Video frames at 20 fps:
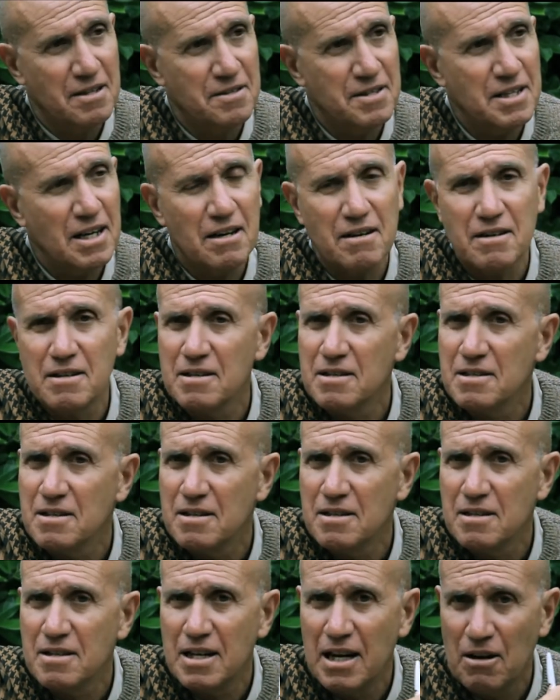Now,
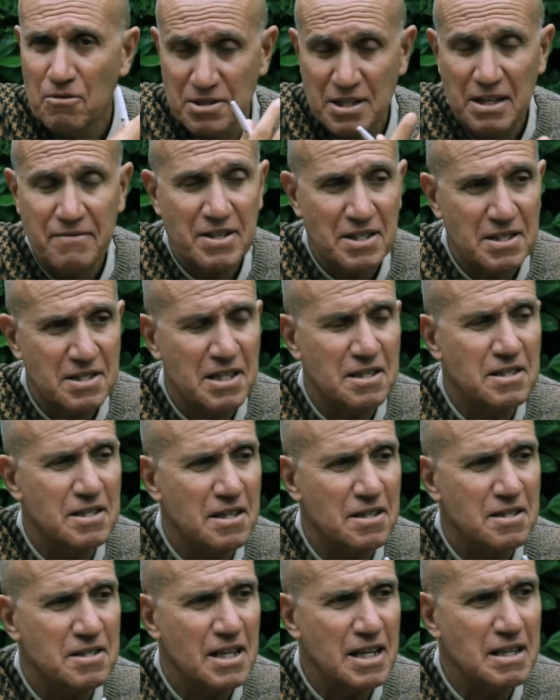I was living in Sydney
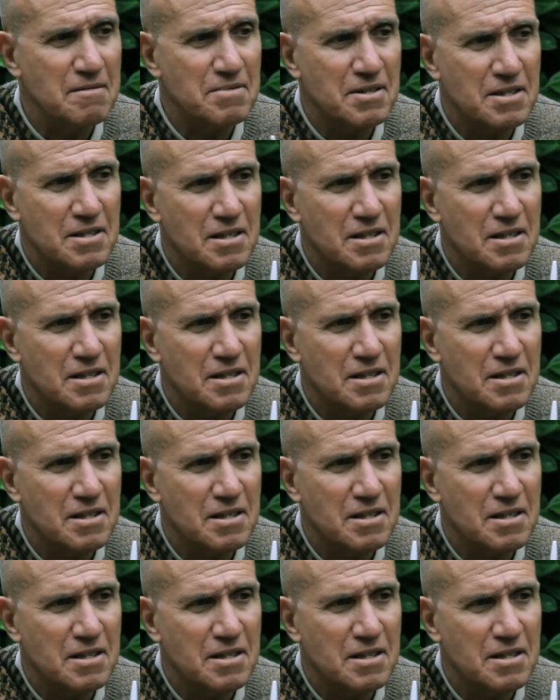at the time.